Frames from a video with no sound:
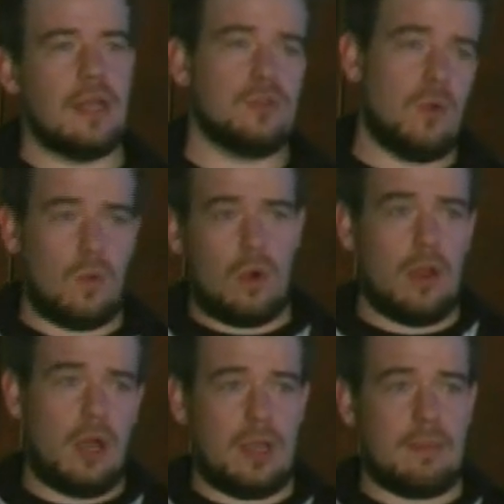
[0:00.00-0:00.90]
Like, don't
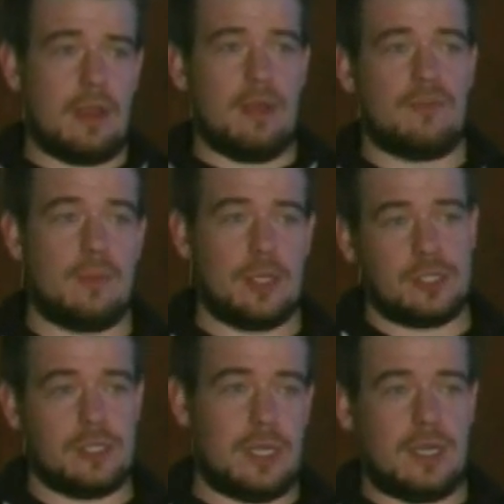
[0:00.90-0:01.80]
worry, I'll get my
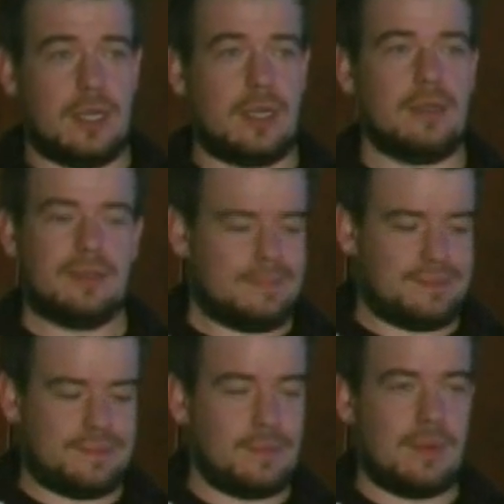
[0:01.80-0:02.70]
information. Ha ha
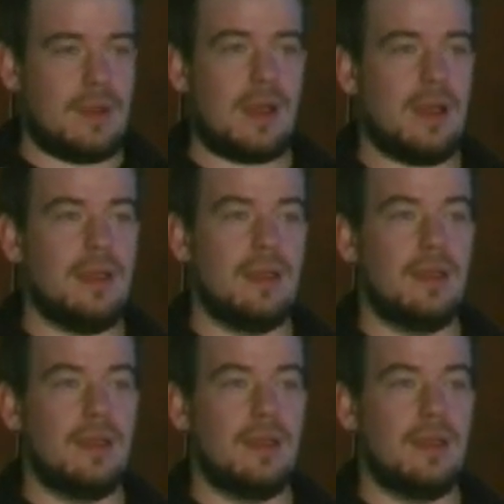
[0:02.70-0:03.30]
Why?